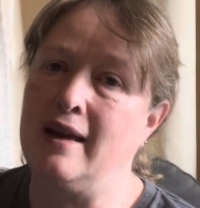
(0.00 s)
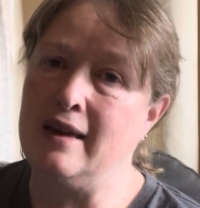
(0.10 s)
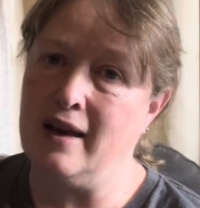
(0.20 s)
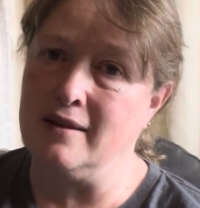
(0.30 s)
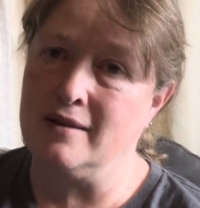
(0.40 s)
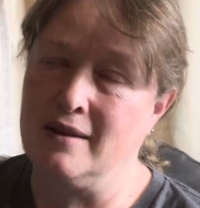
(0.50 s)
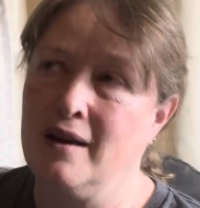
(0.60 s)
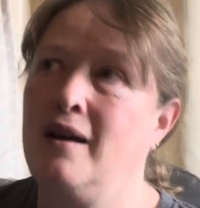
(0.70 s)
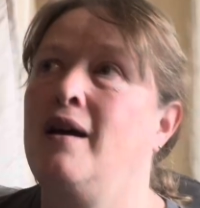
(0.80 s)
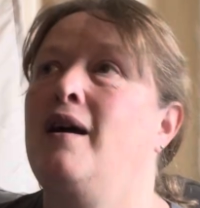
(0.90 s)
yes,
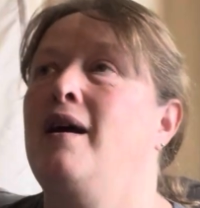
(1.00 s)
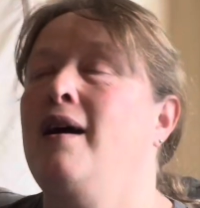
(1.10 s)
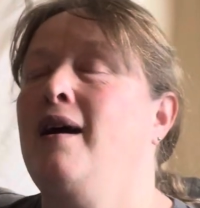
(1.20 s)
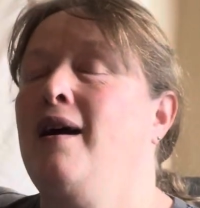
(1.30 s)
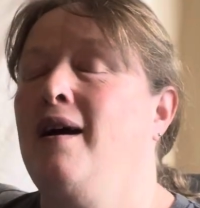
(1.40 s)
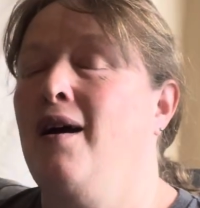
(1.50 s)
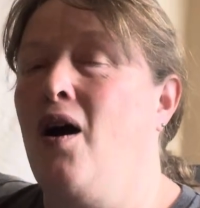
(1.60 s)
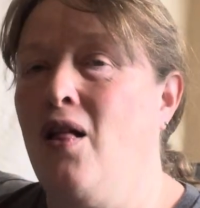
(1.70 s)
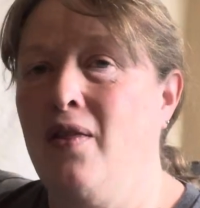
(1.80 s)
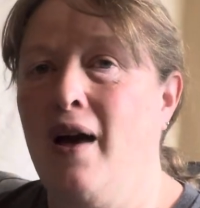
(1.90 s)

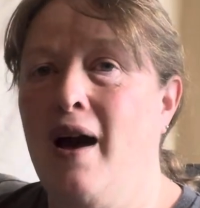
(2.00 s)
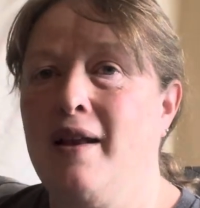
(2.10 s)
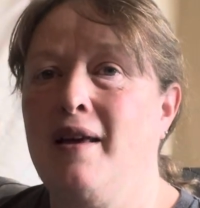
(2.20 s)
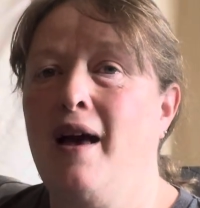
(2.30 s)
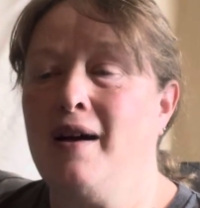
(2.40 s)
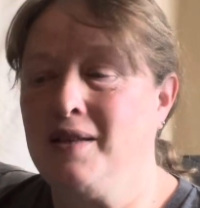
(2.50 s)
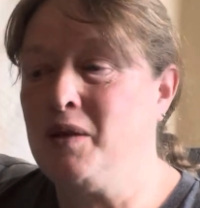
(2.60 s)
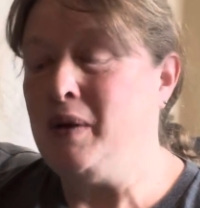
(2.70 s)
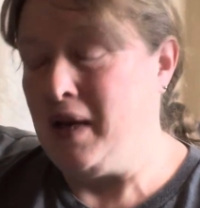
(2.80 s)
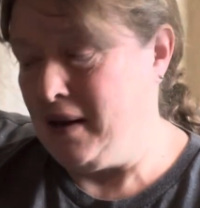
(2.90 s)
all of that has to
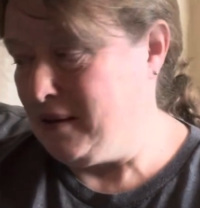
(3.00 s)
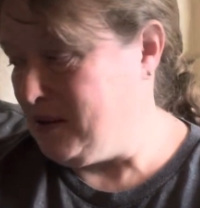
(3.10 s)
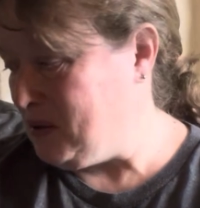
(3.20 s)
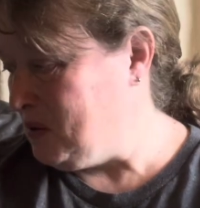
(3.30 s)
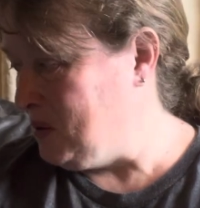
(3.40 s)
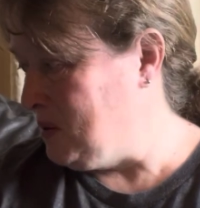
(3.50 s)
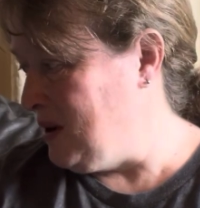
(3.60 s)
be done. So